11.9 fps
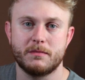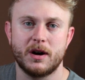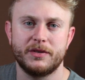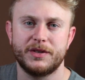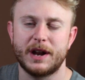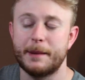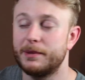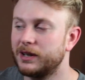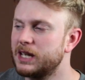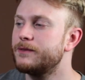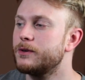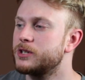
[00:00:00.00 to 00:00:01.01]
month, and I
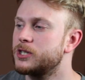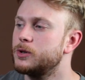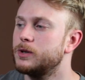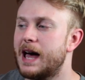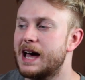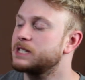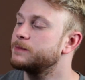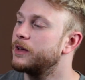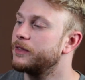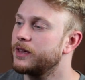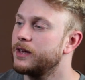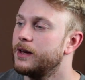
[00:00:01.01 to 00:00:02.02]
believe it was due last
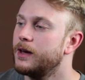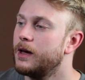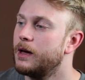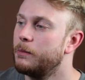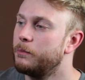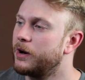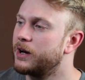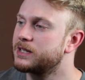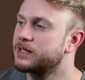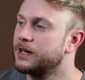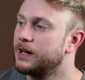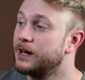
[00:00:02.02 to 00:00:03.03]
month.
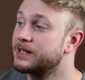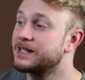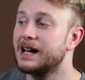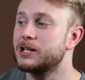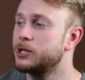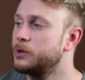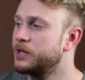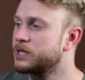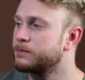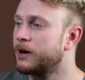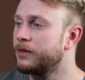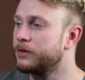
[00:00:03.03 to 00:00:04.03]
But it's not due
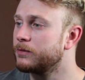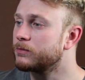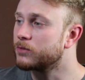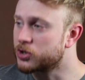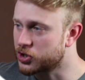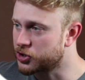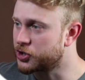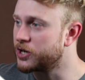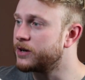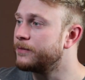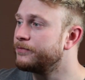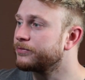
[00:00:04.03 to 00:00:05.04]
this month, which is
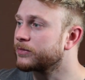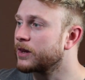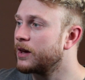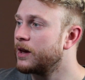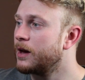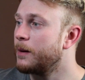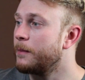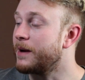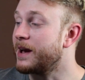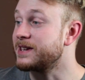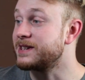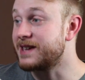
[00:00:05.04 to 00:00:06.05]
good.
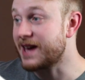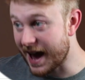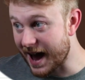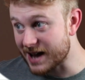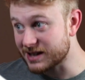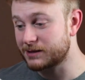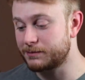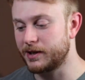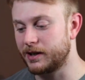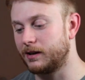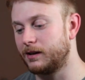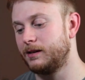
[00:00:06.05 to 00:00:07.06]
My gas
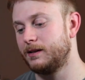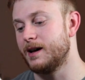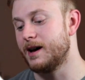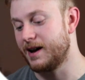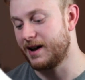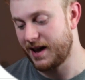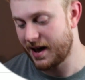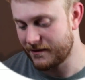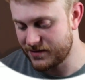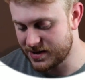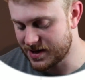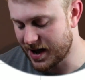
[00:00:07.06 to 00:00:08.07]
bill, I
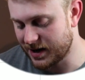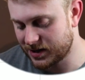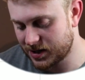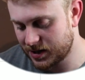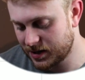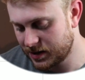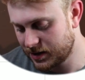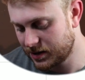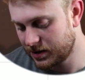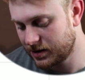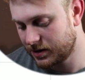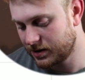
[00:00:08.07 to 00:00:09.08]
have yet
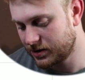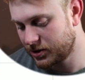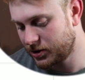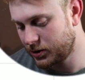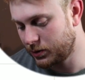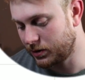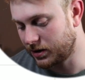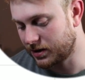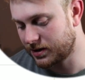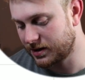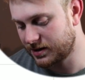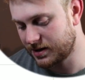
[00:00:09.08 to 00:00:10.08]
to
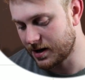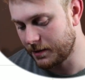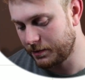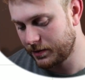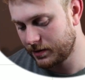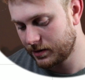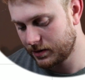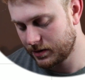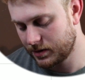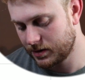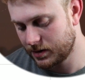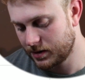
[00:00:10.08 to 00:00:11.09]
look this up.
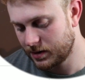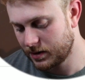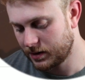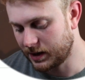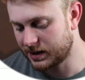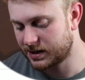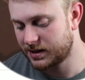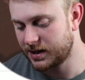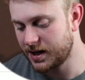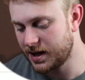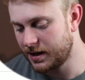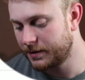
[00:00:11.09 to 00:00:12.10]
Let's
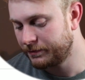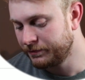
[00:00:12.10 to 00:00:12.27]
see.